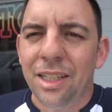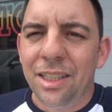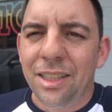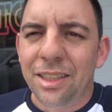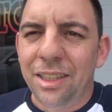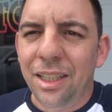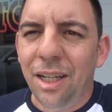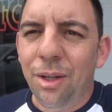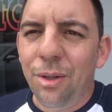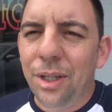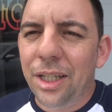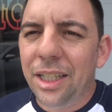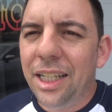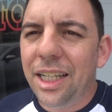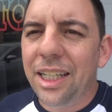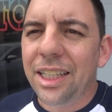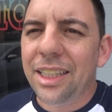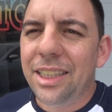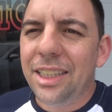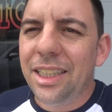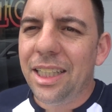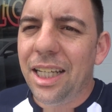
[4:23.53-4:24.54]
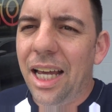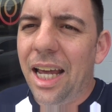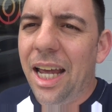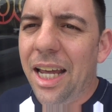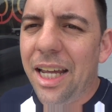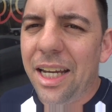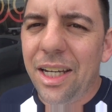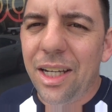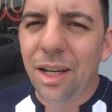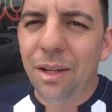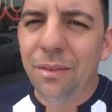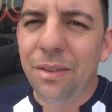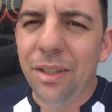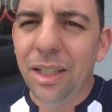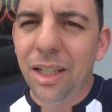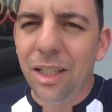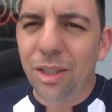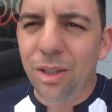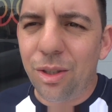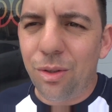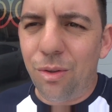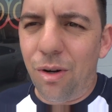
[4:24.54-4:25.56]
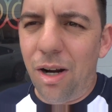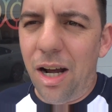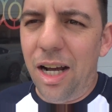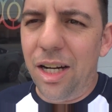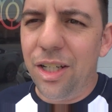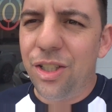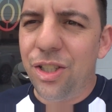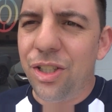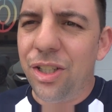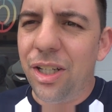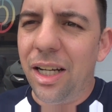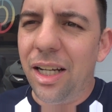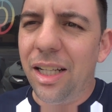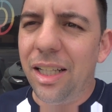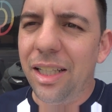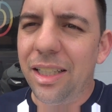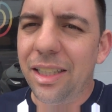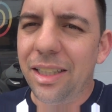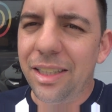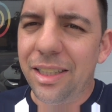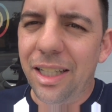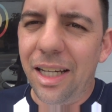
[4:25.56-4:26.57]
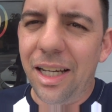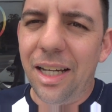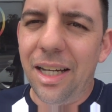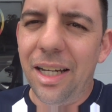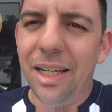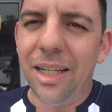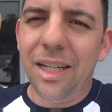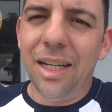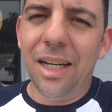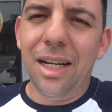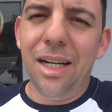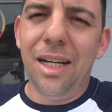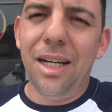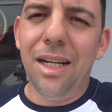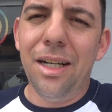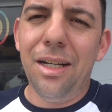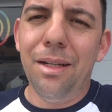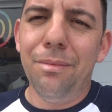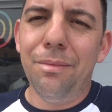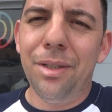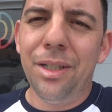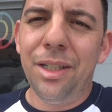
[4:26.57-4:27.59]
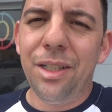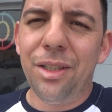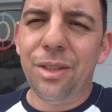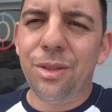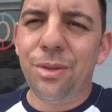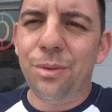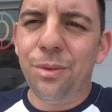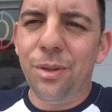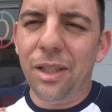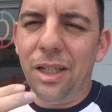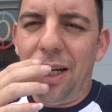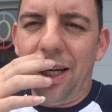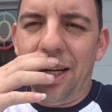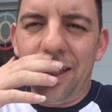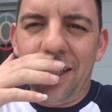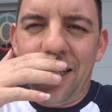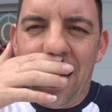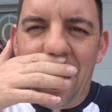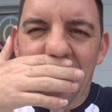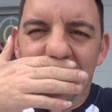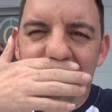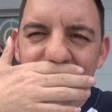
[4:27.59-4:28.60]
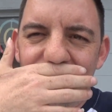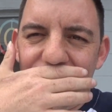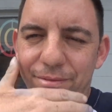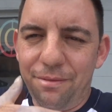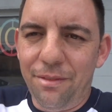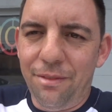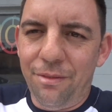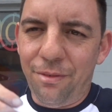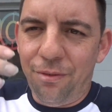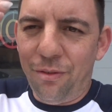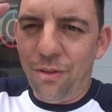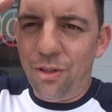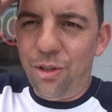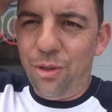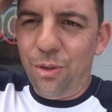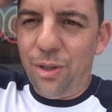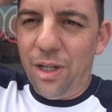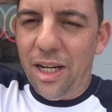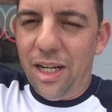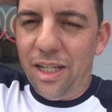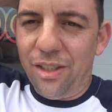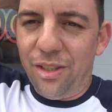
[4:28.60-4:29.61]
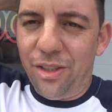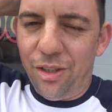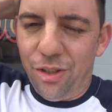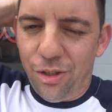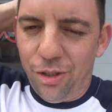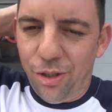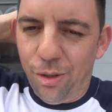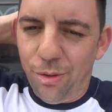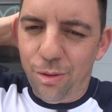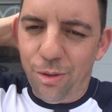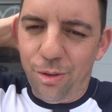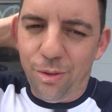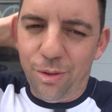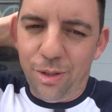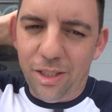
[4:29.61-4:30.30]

So it is the end of another garage selling day. Here's what I got for you guys to show you.